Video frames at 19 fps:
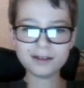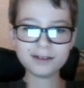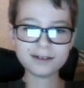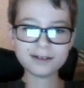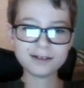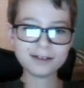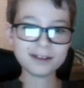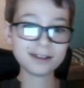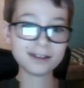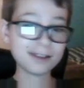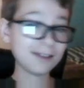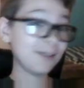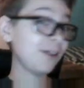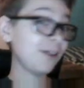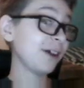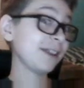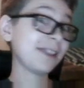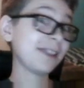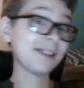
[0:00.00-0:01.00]
it's a
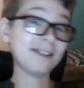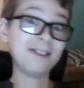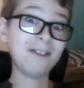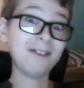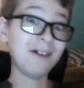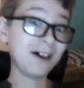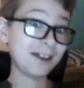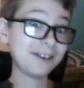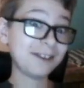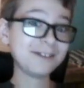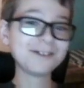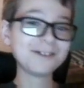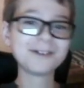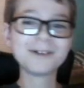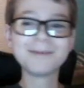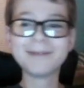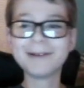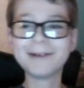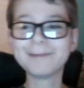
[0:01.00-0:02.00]
lot to
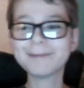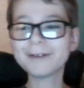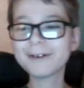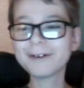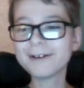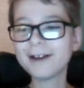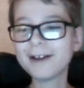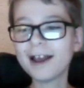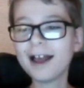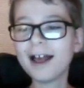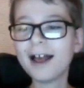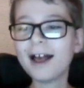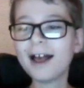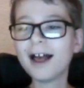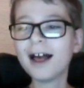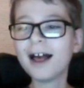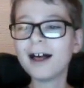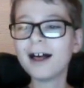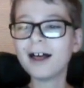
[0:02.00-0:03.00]
remember.
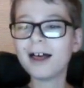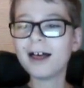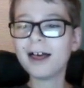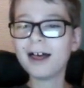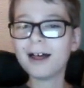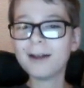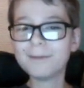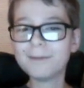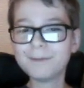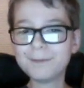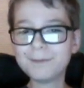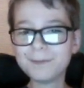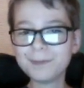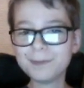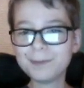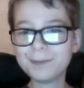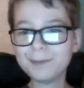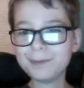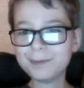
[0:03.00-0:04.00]
But
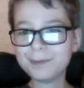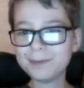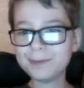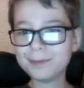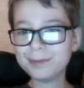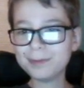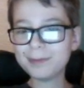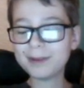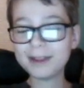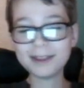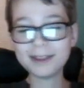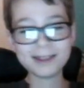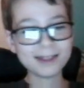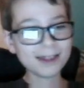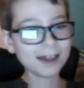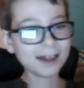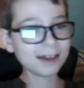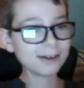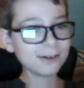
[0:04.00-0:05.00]

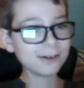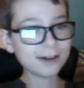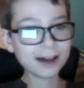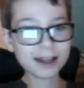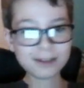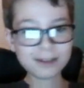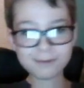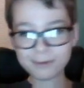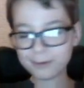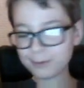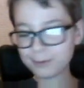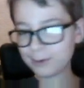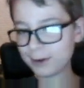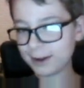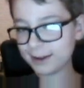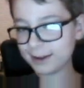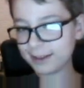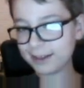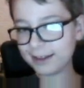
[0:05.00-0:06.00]
thank you guys for
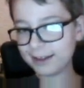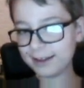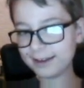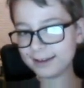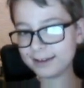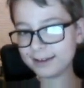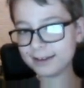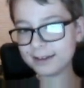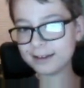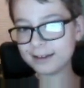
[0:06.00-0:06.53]
watching.